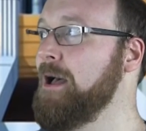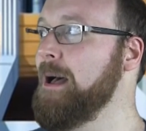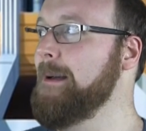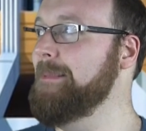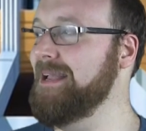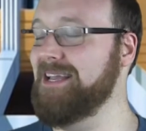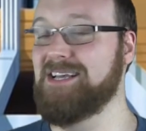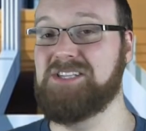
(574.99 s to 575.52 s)

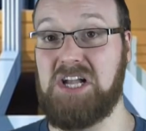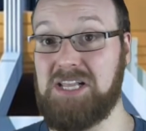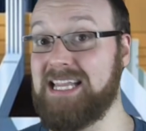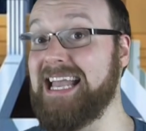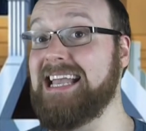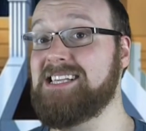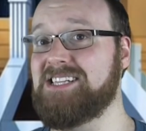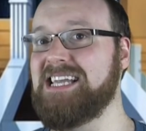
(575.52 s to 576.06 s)
because at
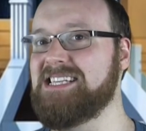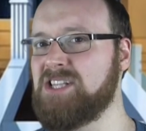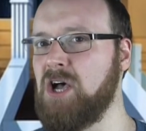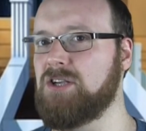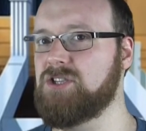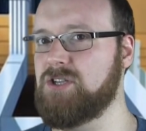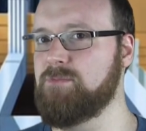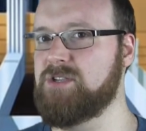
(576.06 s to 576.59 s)
least he's
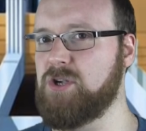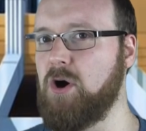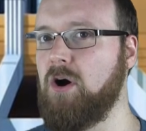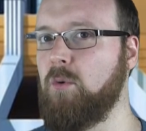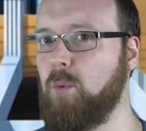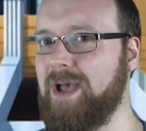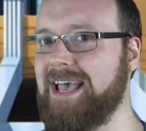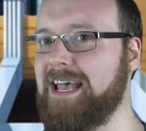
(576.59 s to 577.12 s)
not some sort
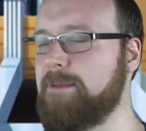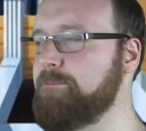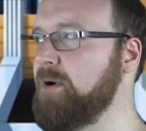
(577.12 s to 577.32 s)
of weird,